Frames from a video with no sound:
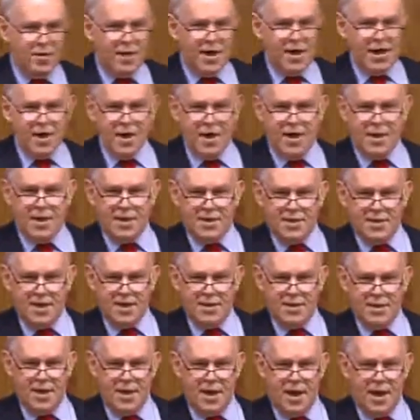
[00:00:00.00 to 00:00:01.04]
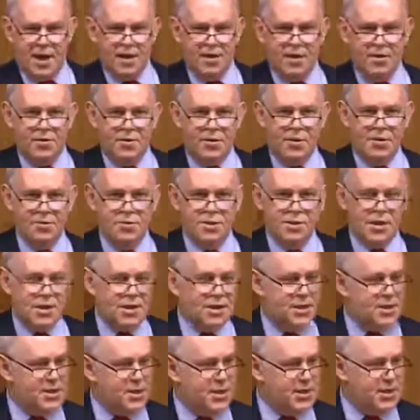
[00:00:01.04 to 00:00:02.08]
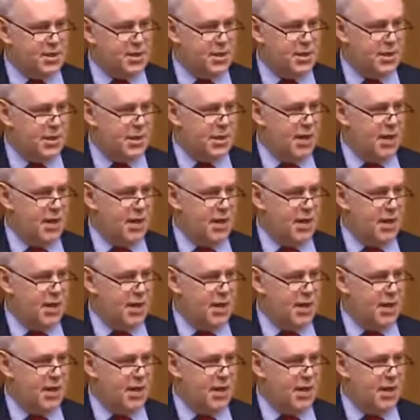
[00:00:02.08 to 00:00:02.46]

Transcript: their heating and other utilities.